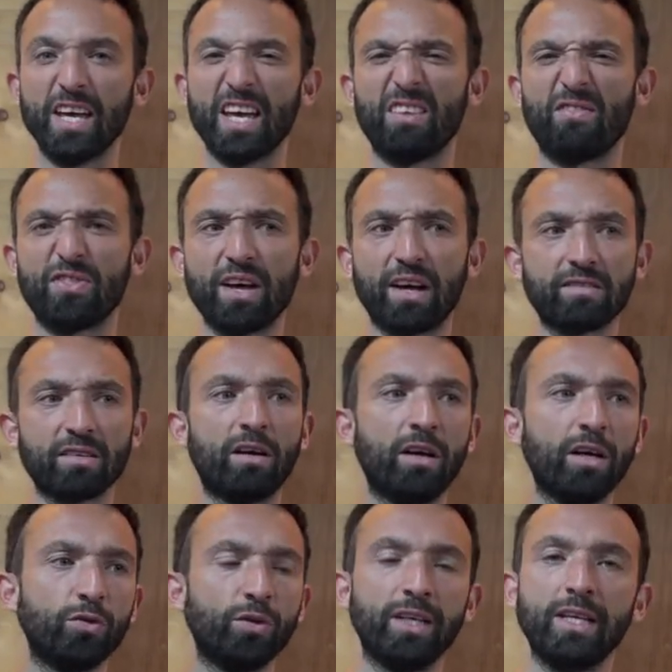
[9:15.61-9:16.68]
If that's
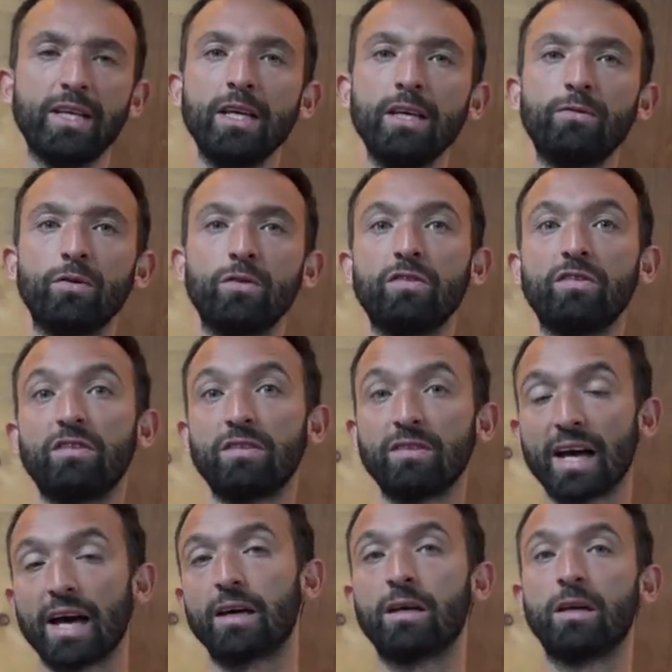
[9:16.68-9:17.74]
hard, you can even
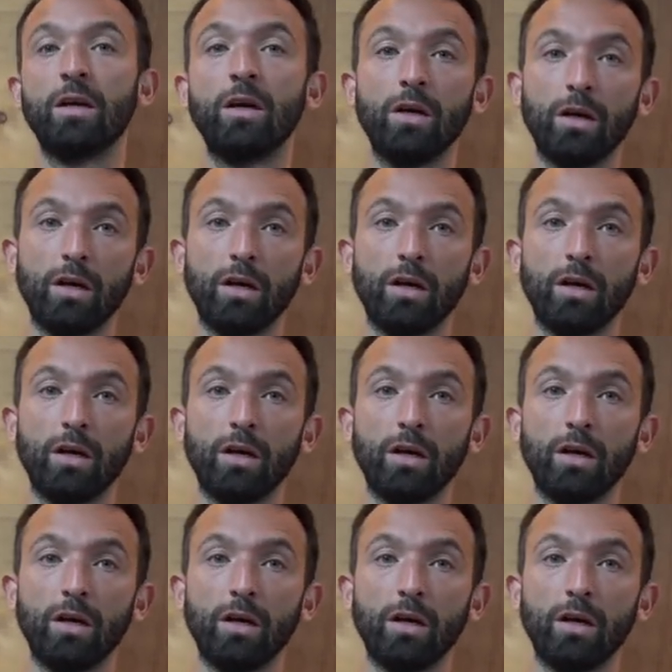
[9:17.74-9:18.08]
stack